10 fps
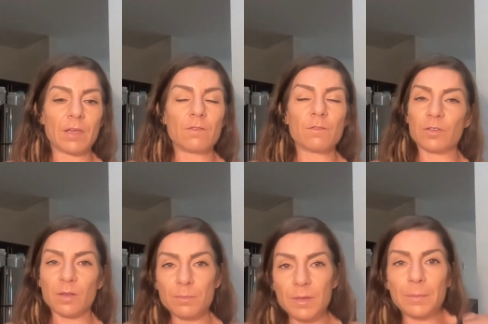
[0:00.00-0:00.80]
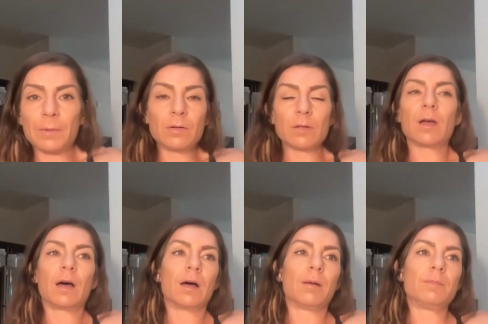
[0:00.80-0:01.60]
For some people,
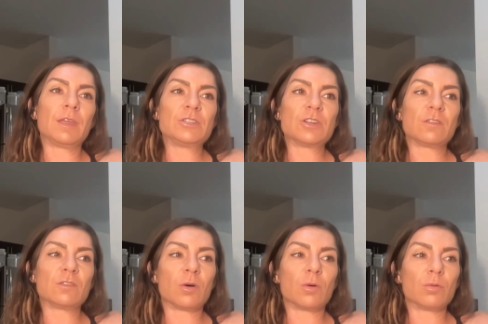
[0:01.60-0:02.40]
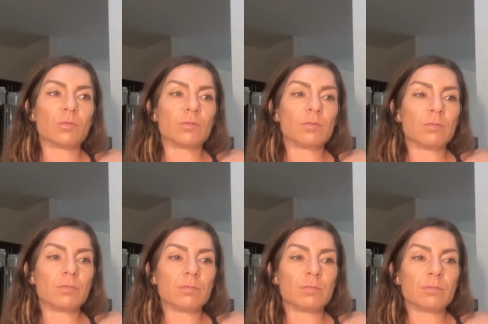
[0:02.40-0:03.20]
um, they just don't,
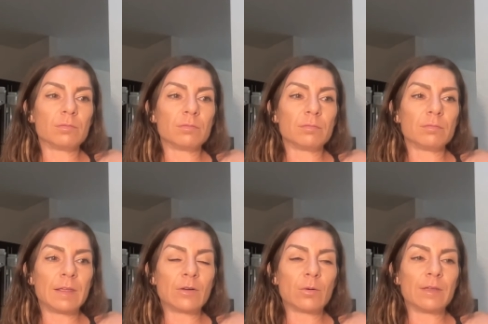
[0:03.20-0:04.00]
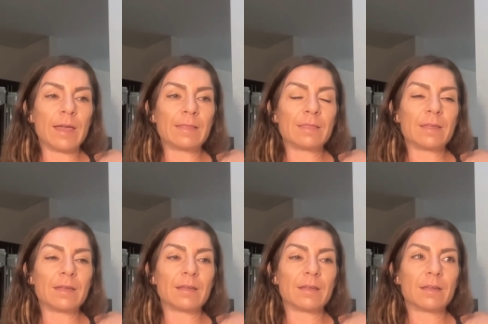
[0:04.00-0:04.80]
they don't get
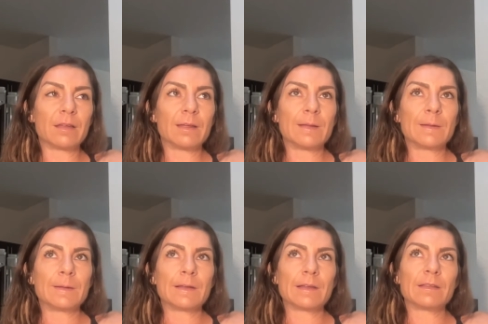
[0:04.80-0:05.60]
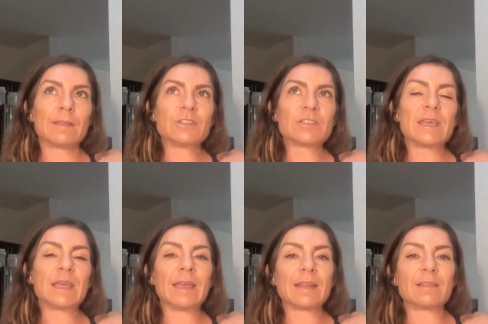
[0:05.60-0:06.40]
the, they just
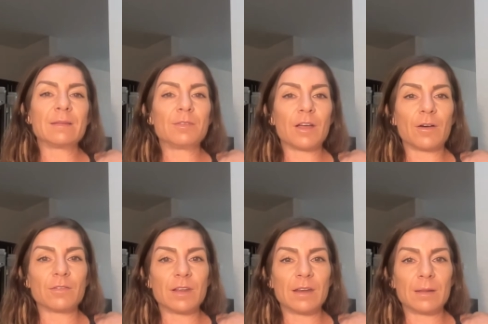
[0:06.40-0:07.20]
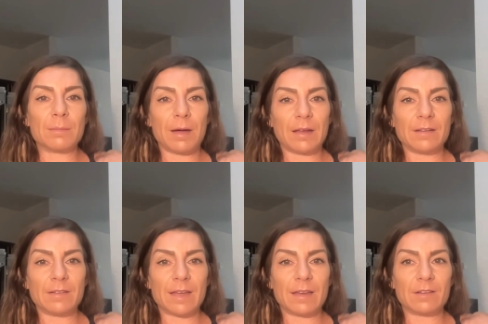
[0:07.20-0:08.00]
can't get themselves into the
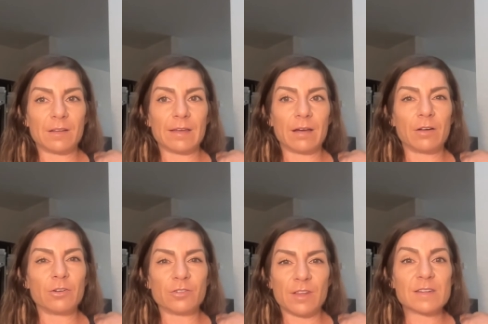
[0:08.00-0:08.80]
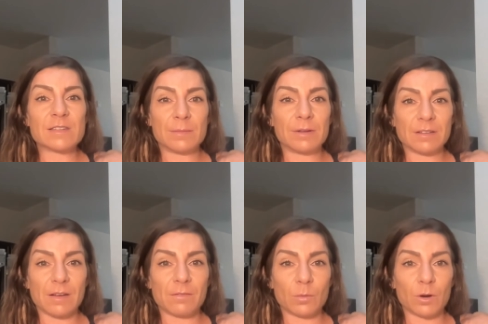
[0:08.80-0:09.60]
mindset to like understand the stimulus
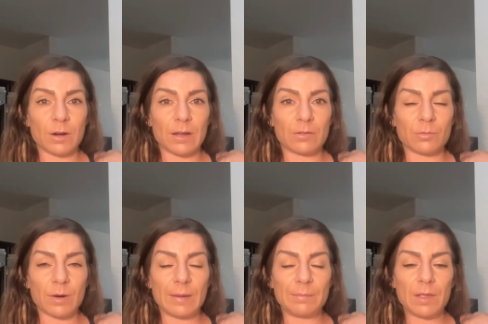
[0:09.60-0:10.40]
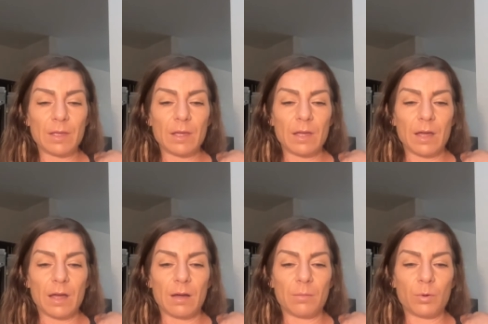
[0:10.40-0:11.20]
of the workouts, right?
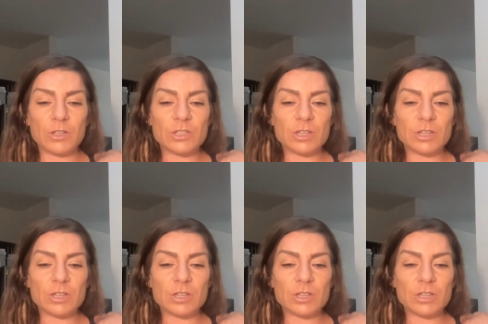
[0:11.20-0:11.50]
Um, which